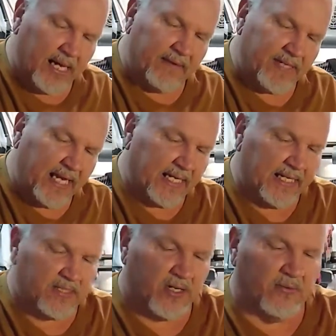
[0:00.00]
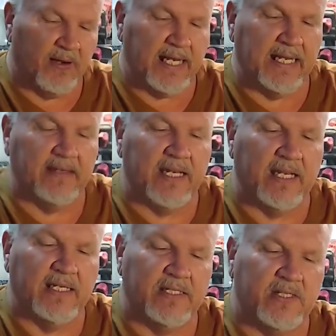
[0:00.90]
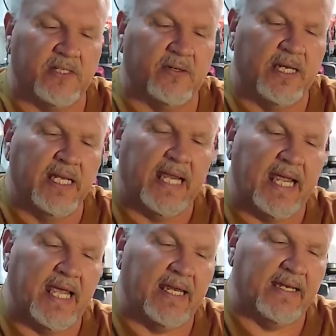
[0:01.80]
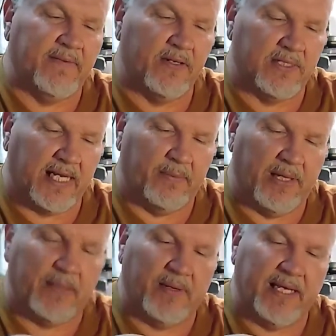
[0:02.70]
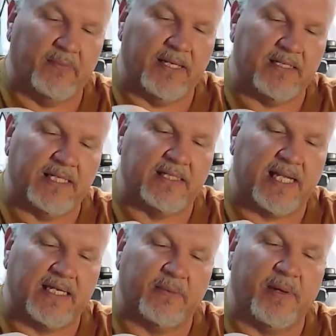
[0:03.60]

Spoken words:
I've taken this already and done this too, and if you notice, I got black paint on me because I just got done